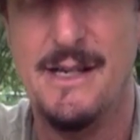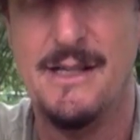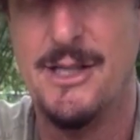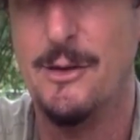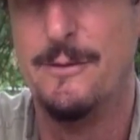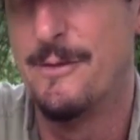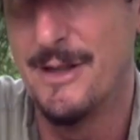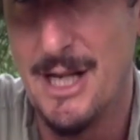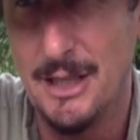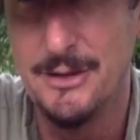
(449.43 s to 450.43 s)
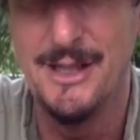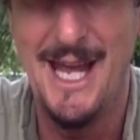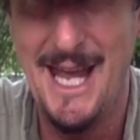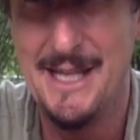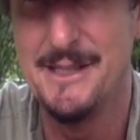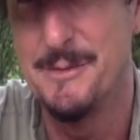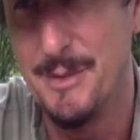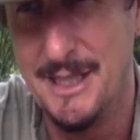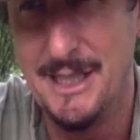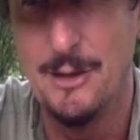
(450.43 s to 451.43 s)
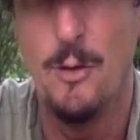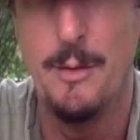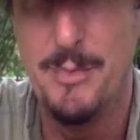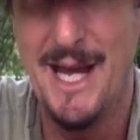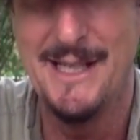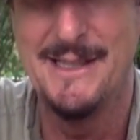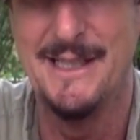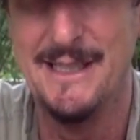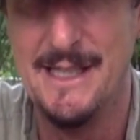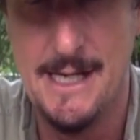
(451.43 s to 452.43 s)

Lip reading: So for a cut on the hand that's bleeding quite badly,